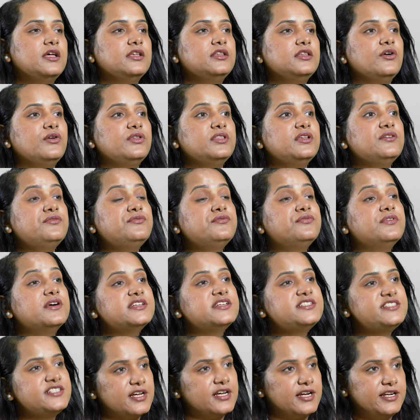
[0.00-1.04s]
Now in the
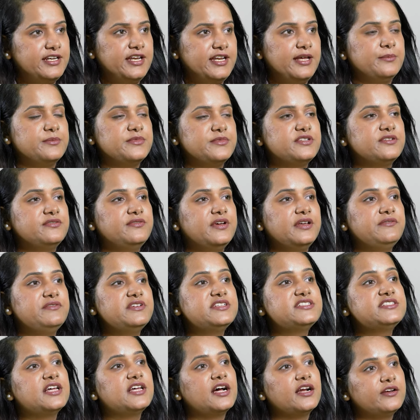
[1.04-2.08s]
first attempt, when we
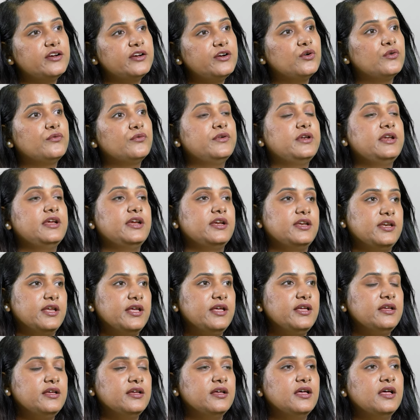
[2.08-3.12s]
started
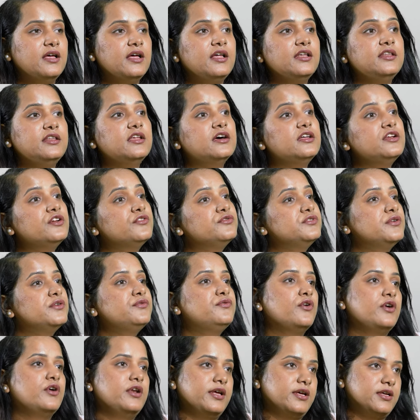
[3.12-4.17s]
ovulating, none of the
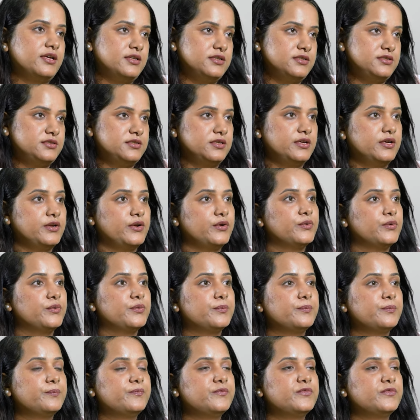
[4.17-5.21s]
follicles grew.
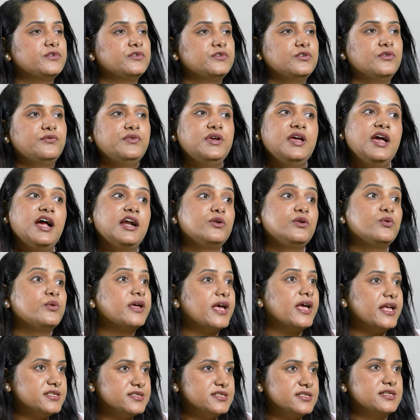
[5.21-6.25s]
So we had to
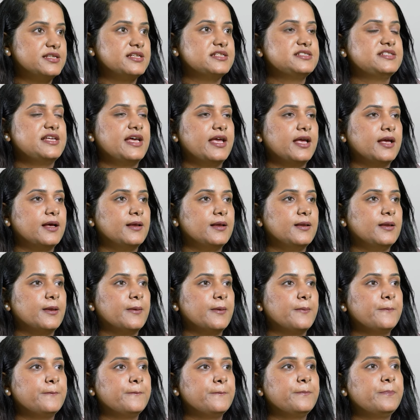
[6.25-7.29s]
cancel the cycle.
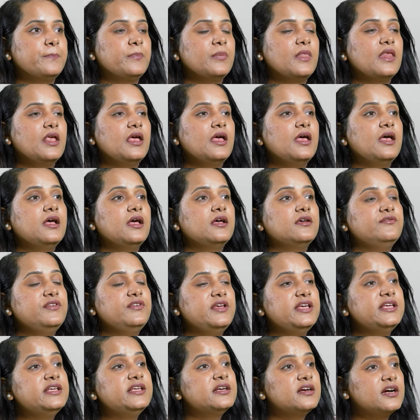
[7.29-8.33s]

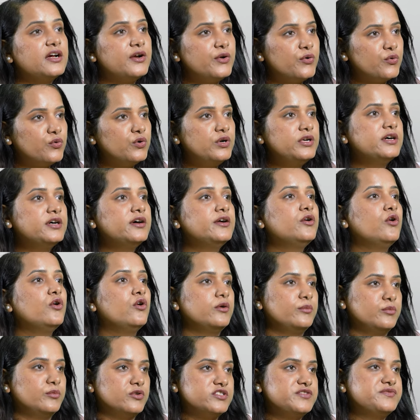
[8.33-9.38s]
We controlled her
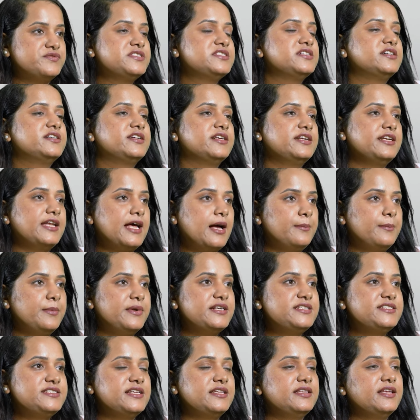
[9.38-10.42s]
hormones with certain
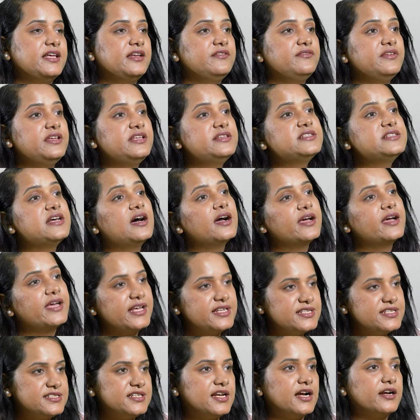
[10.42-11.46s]
tablets, and then we
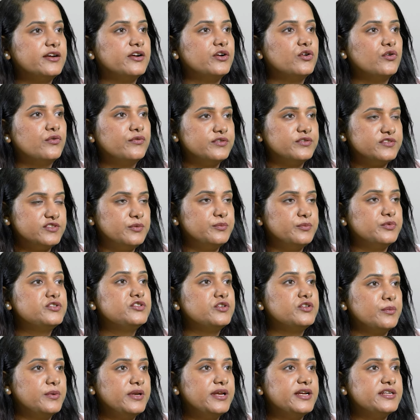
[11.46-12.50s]
again started
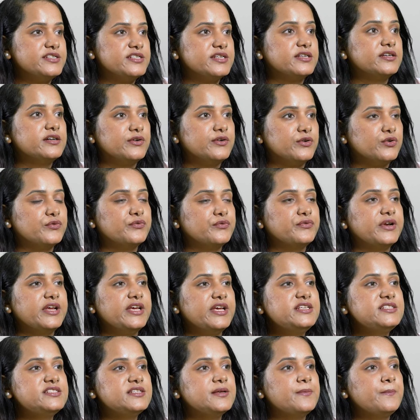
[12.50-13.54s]
stimulating her
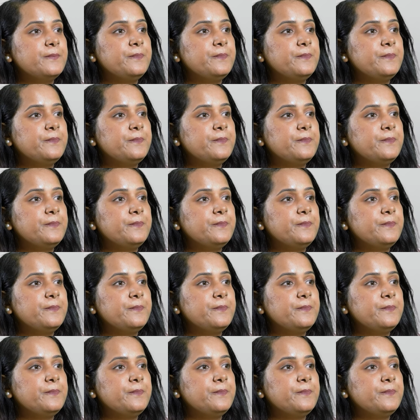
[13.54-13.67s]
ovaries.